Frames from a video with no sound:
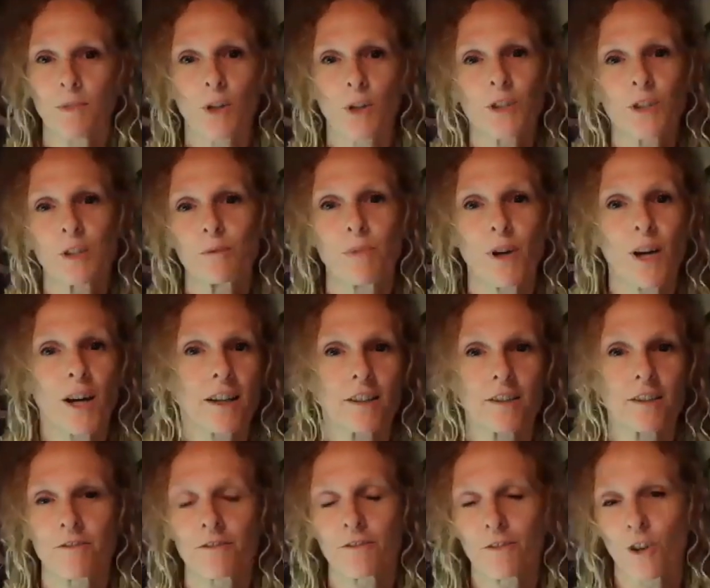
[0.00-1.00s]
melting pot
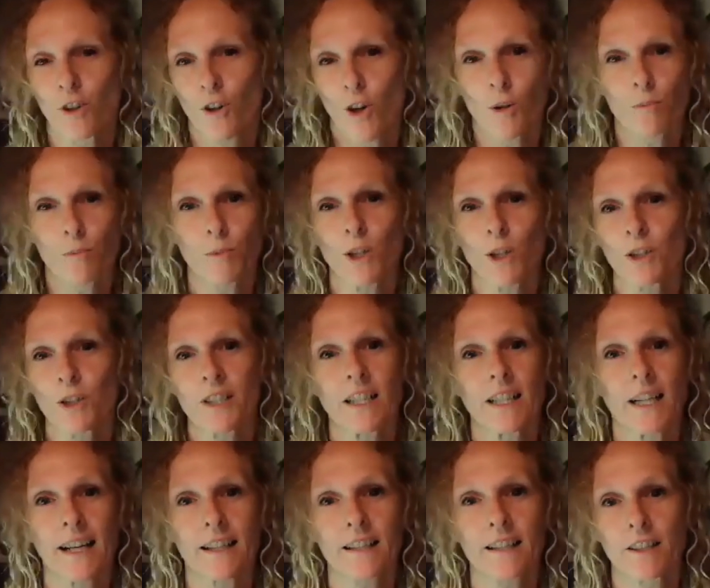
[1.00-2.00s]
of herbal
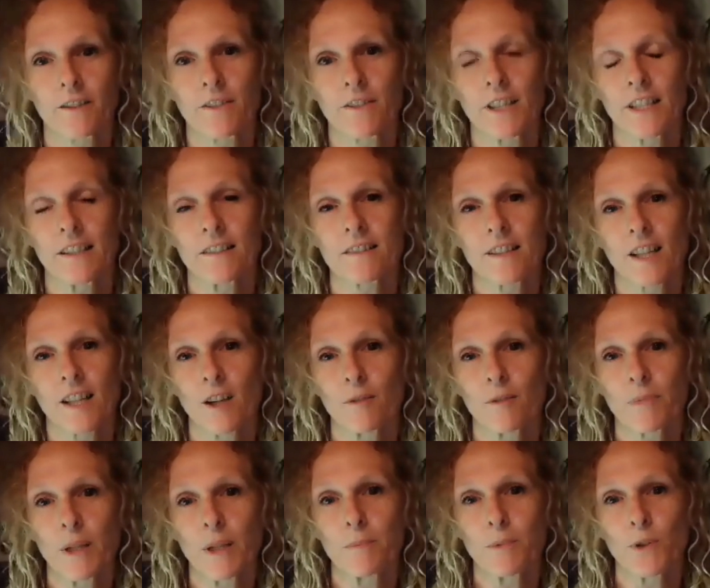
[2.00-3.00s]
learning activities
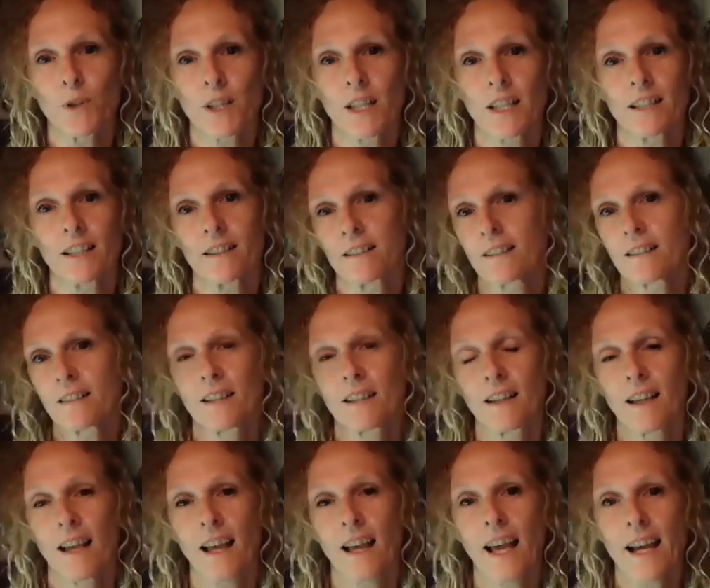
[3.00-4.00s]
that people can
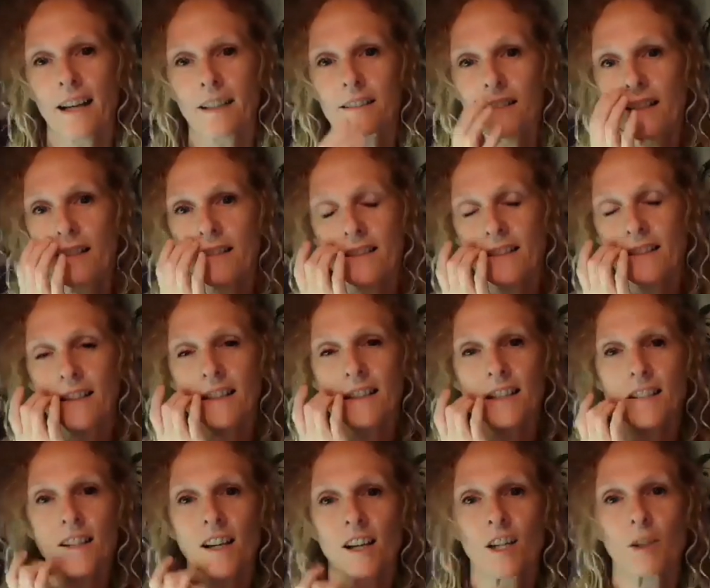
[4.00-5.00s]
access at
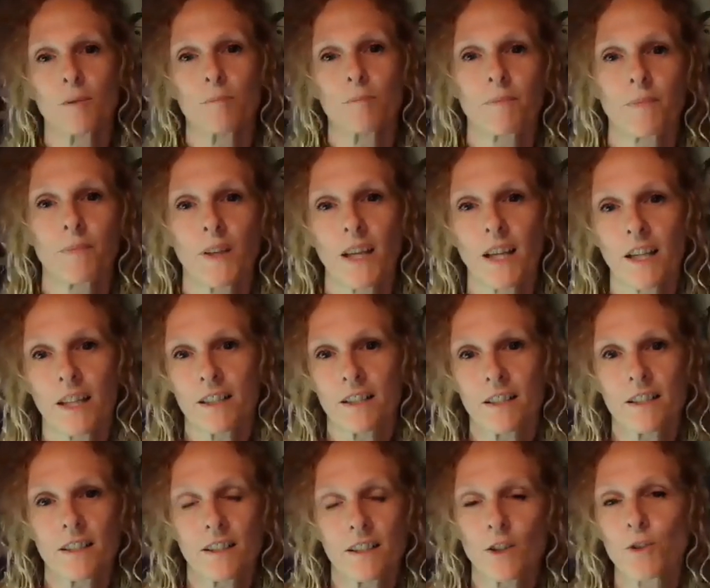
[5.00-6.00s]
any time
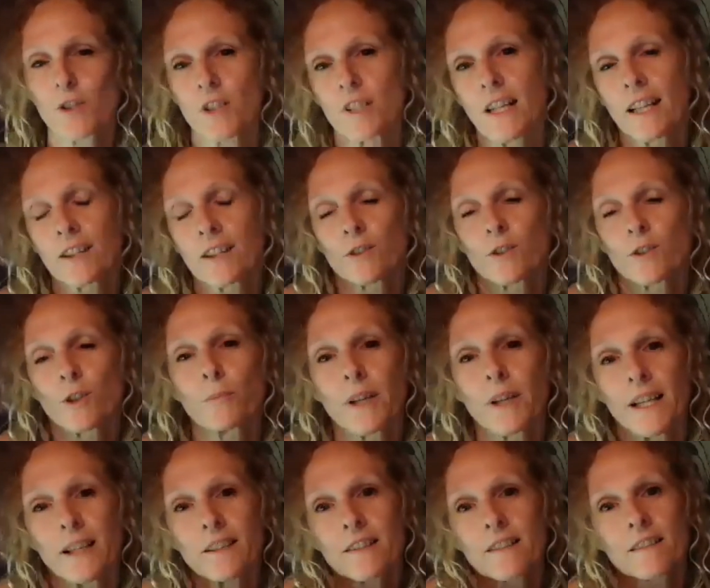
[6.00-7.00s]
and use it at their own
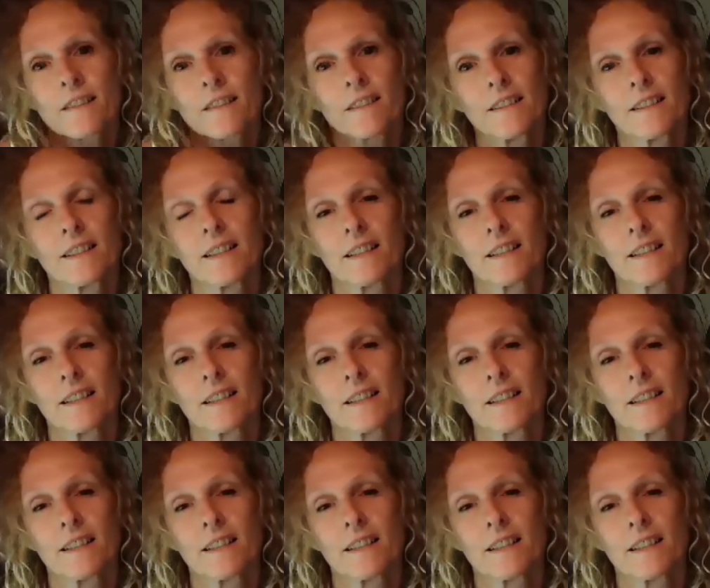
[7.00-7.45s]
pace.